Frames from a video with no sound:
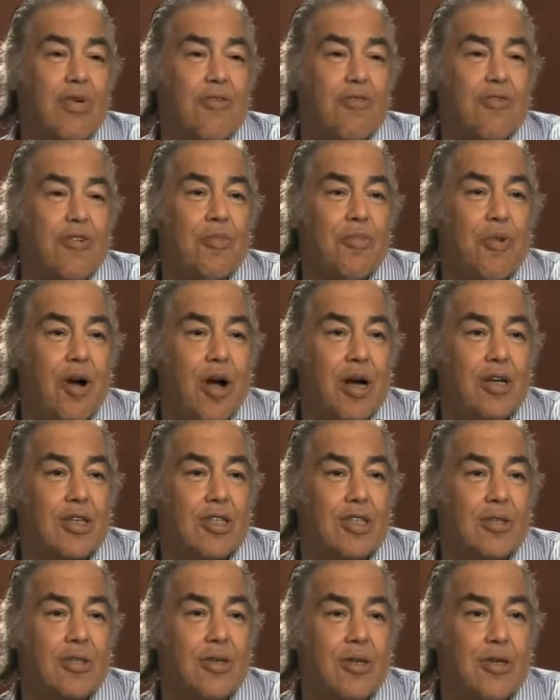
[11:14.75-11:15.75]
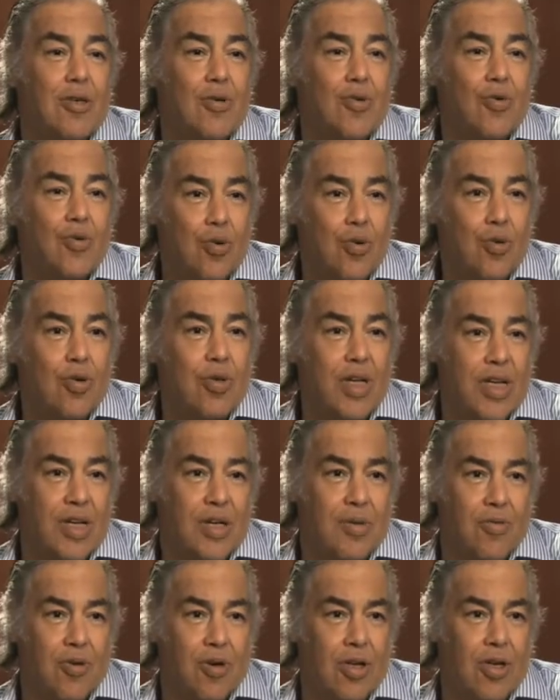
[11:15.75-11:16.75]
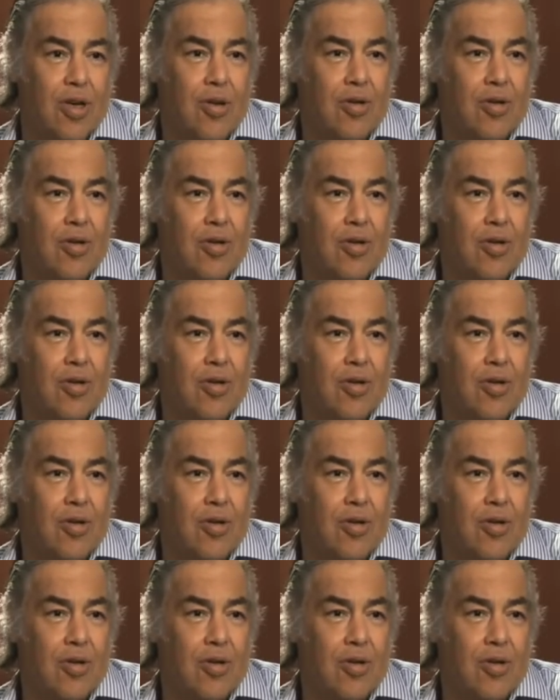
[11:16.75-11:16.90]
where free markets rule anymore.